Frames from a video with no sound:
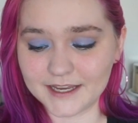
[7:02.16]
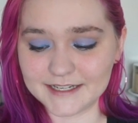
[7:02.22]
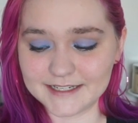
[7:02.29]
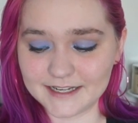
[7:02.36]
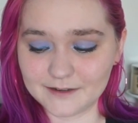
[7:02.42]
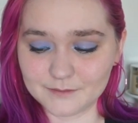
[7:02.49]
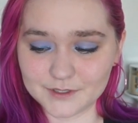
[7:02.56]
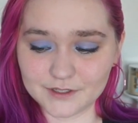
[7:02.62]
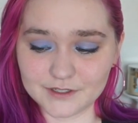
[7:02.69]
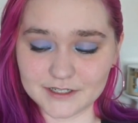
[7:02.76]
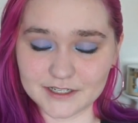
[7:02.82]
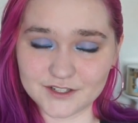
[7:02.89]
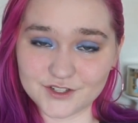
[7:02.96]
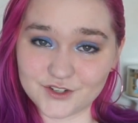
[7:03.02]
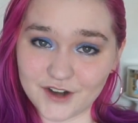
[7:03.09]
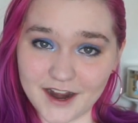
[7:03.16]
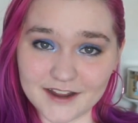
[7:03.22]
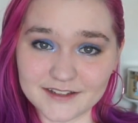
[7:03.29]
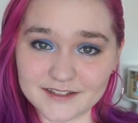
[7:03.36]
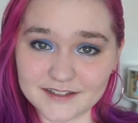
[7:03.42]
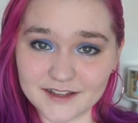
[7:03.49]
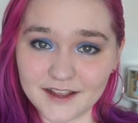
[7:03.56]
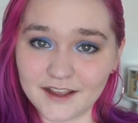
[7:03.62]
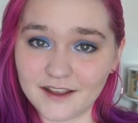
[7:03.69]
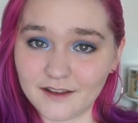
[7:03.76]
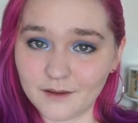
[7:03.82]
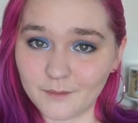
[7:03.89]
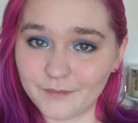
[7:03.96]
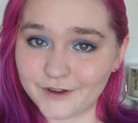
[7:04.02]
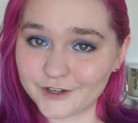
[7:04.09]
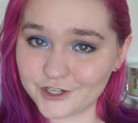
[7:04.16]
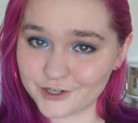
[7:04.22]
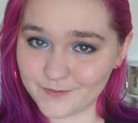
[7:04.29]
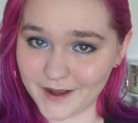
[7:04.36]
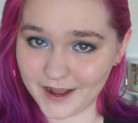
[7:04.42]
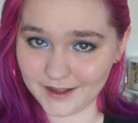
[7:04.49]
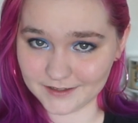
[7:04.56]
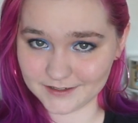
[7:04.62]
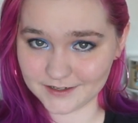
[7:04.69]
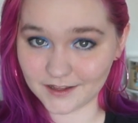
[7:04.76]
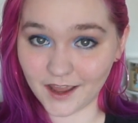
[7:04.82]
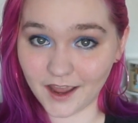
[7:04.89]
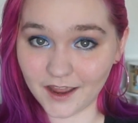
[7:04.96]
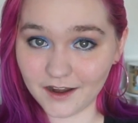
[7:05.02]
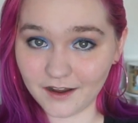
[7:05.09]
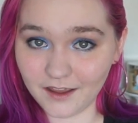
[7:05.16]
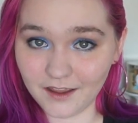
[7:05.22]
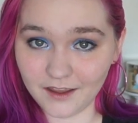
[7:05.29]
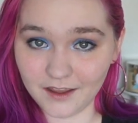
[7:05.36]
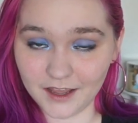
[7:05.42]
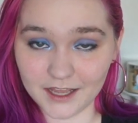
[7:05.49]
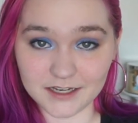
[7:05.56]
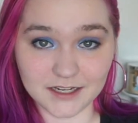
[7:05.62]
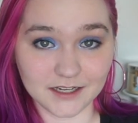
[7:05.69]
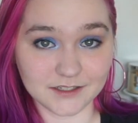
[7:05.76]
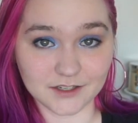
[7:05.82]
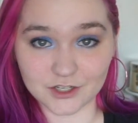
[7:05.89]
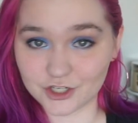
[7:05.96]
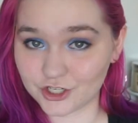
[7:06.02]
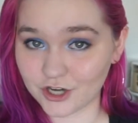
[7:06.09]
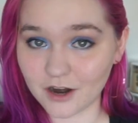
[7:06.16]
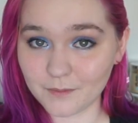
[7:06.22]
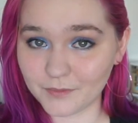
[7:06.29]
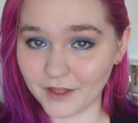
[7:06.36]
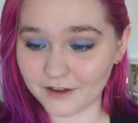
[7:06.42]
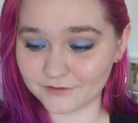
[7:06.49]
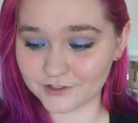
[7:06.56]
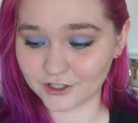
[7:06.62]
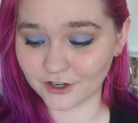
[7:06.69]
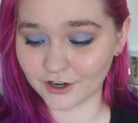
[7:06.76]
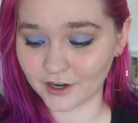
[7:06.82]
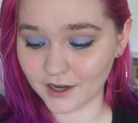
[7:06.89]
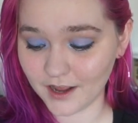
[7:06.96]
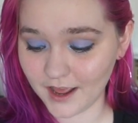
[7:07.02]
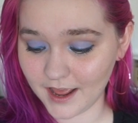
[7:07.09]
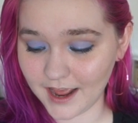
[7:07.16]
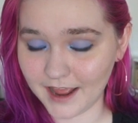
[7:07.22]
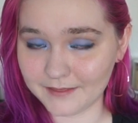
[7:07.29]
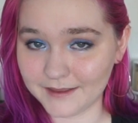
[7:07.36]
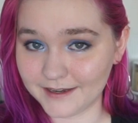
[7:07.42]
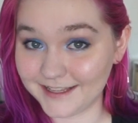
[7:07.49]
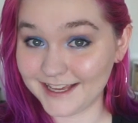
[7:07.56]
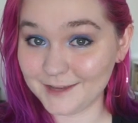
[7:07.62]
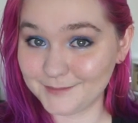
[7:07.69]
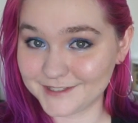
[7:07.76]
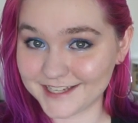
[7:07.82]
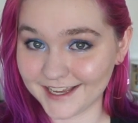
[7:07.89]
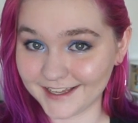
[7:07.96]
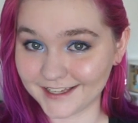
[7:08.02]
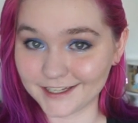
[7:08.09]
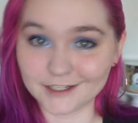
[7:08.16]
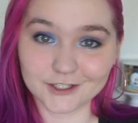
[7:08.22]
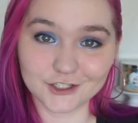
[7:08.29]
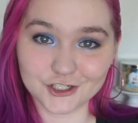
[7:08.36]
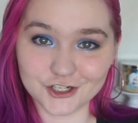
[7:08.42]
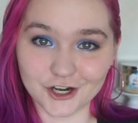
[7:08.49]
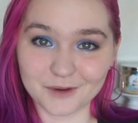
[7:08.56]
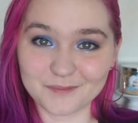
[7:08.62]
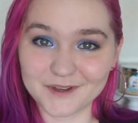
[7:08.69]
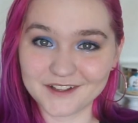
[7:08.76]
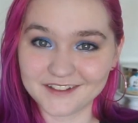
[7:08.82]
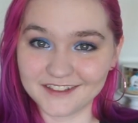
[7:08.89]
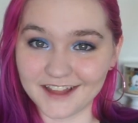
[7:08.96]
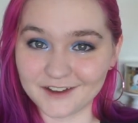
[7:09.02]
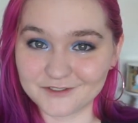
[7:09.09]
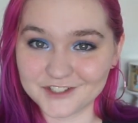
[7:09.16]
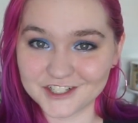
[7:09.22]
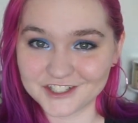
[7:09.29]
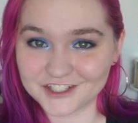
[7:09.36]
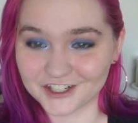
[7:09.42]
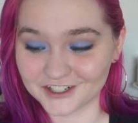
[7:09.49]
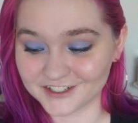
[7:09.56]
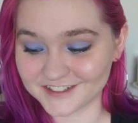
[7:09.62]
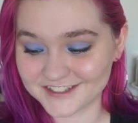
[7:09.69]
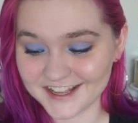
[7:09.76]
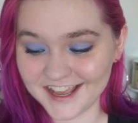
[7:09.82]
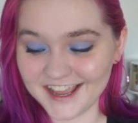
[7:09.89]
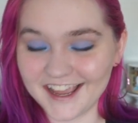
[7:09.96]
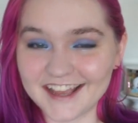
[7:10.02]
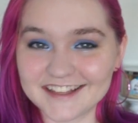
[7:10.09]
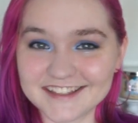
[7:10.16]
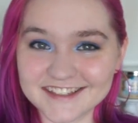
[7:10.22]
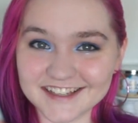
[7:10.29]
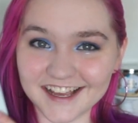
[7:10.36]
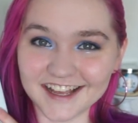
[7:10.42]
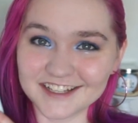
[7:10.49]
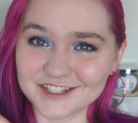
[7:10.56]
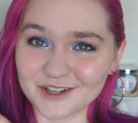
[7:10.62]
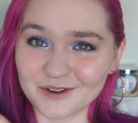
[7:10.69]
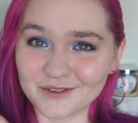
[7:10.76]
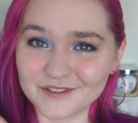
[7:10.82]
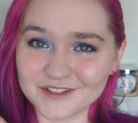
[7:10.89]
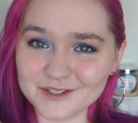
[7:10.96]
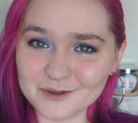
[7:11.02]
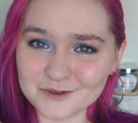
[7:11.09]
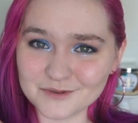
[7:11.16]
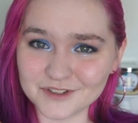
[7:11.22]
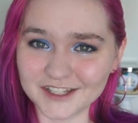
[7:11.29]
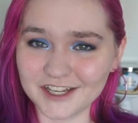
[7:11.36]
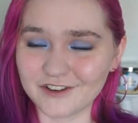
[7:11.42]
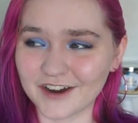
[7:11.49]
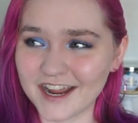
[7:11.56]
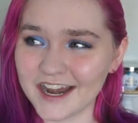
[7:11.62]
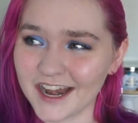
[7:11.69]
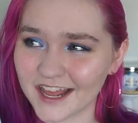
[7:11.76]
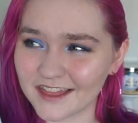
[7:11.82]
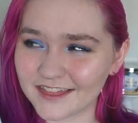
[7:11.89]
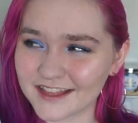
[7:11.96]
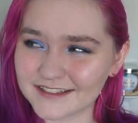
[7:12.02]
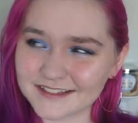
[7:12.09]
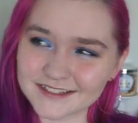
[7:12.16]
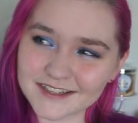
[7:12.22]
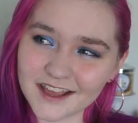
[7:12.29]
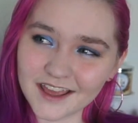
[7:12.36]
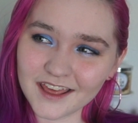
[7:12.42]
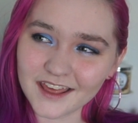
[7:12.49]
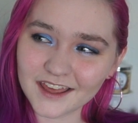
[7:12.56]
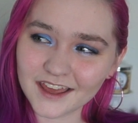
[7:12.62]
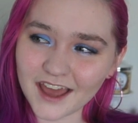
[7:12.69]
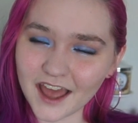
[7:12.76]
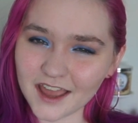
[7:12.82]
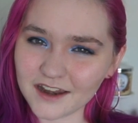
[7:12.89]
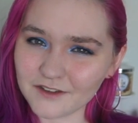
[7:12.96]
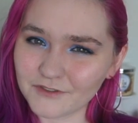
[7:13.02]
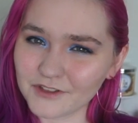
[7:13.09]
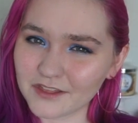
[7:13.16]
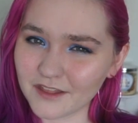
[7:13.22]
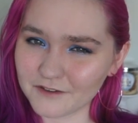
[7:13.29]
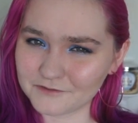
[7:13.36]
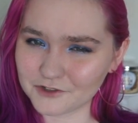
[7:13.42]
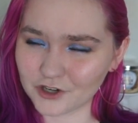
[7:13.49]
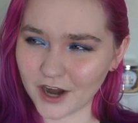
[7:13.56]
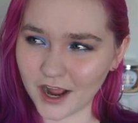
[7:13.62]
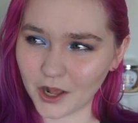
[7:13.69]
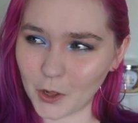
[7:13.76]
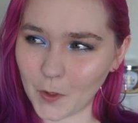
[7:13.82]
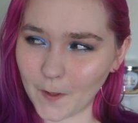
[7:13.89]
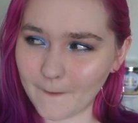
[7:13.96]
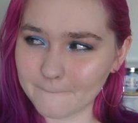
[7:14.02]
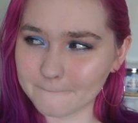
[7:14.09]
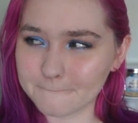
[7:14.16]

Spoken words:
a damsel in distress. Push past that. It takes a sharp left turn and then keeps taking sharp left turns. And so this was really great. It's kind of a love triangle,